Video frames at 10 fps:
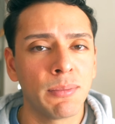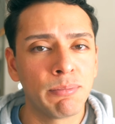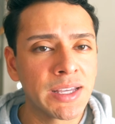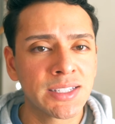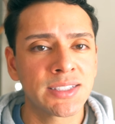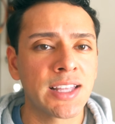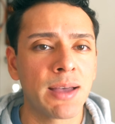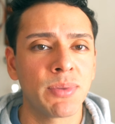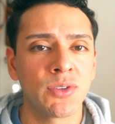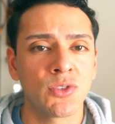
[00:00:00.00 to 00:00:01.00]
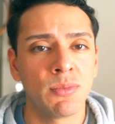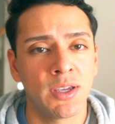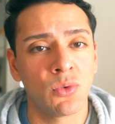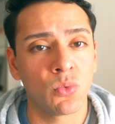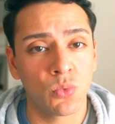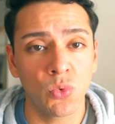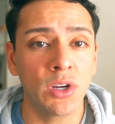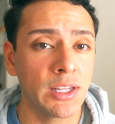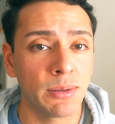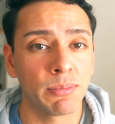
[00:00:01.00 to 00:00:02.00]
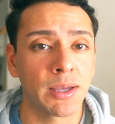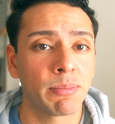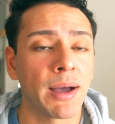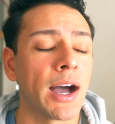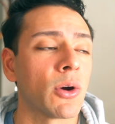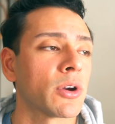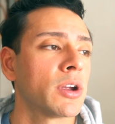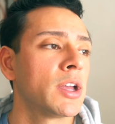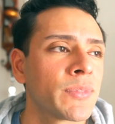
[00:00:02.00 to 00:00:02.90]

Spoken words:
a big step into making really big power.